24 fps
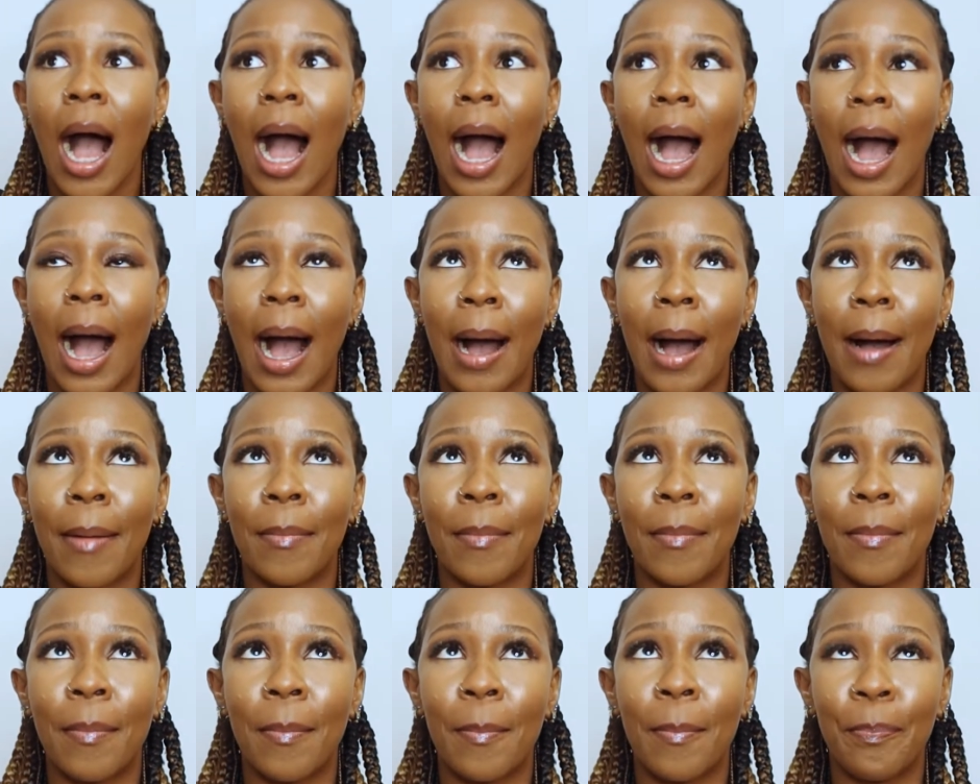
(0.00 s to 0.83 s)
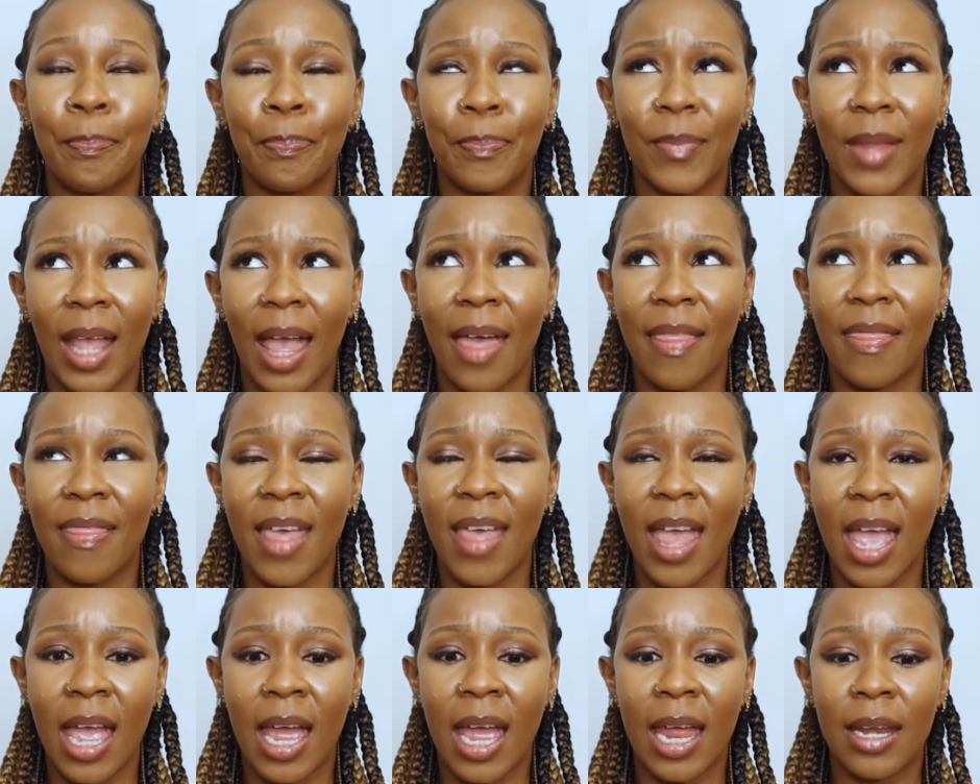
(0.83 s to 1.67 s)
And
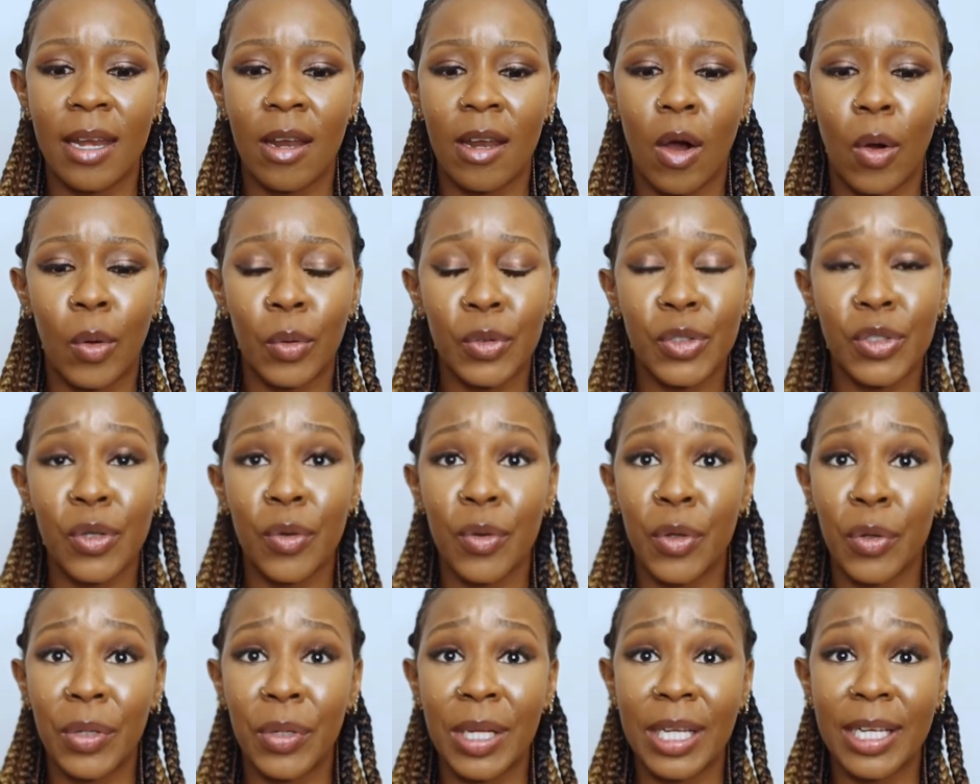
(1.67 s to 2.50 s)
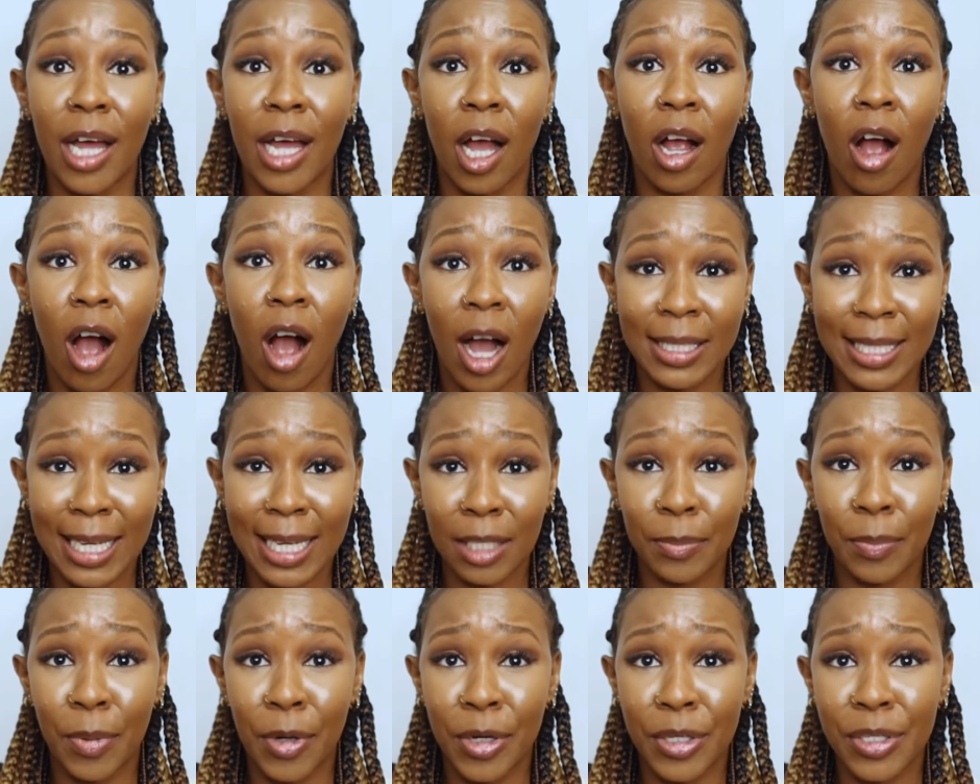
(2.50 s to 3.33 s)
then also you need a
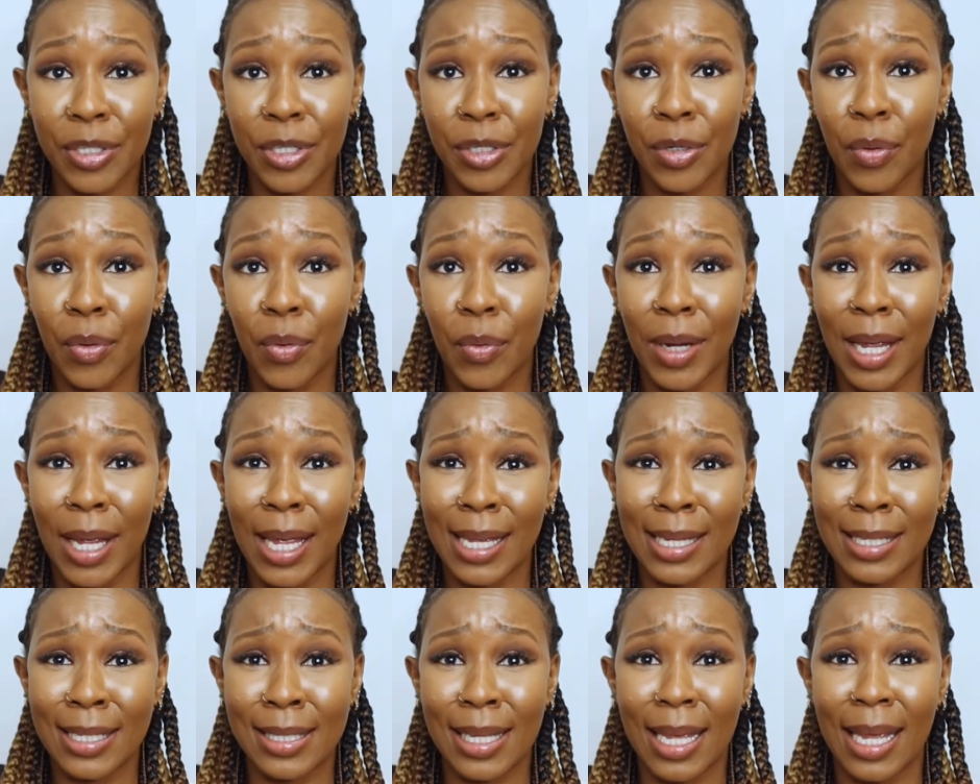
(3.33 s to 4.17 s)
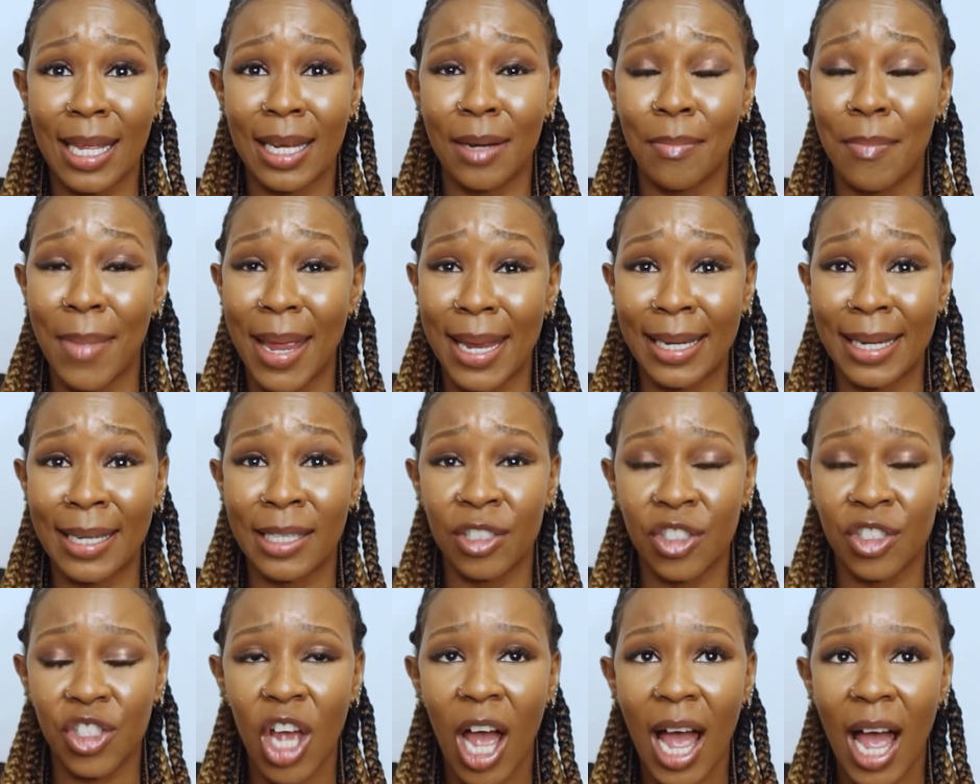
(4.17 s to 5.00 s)
contact person who is in
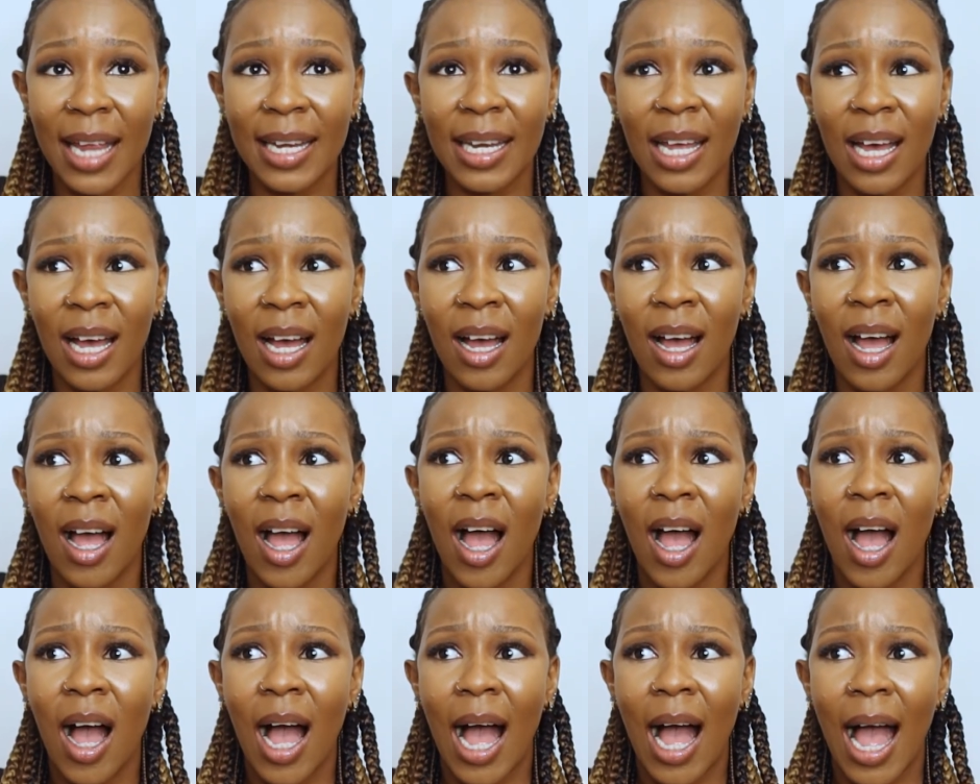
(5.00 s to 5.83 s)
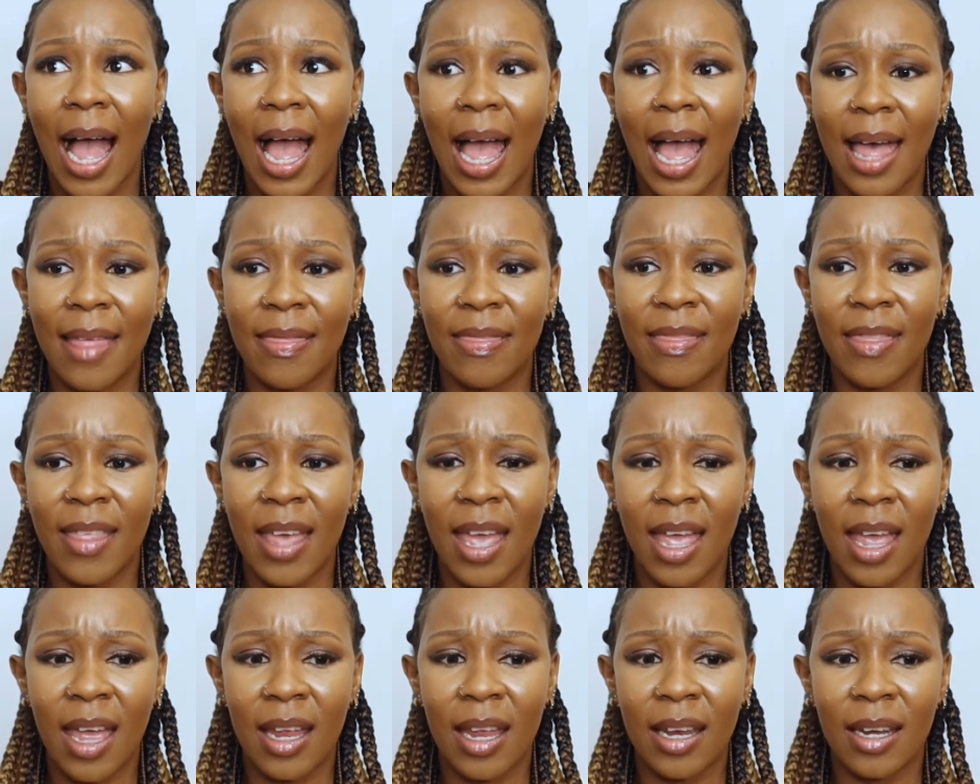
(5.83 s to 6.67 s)
mainland China. And
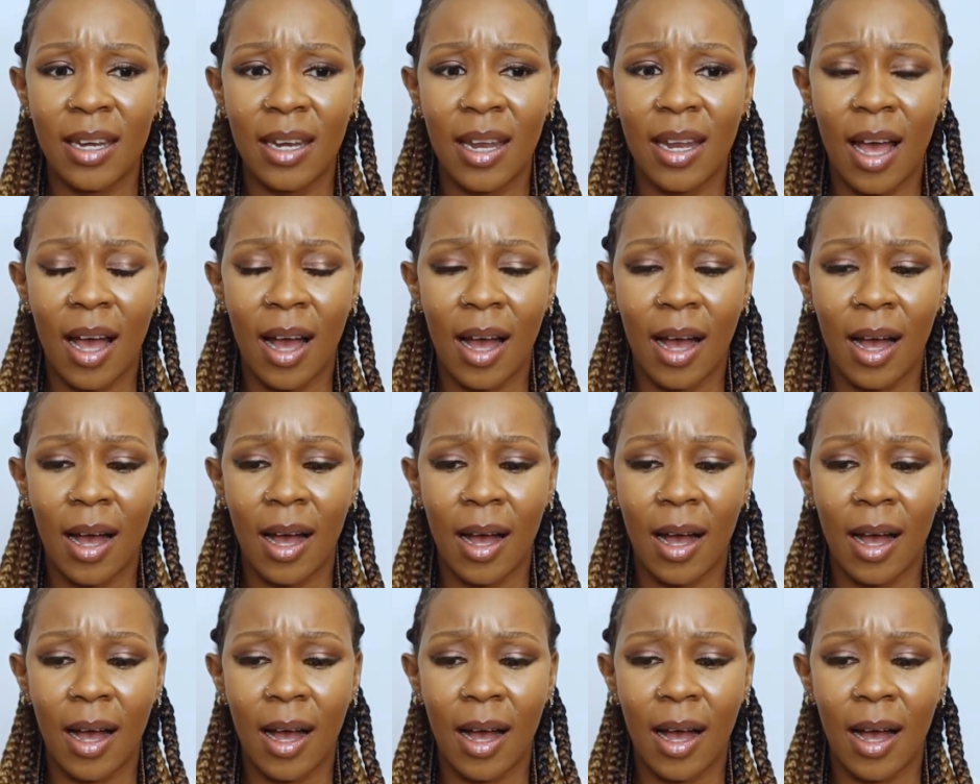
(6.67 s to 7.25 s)
then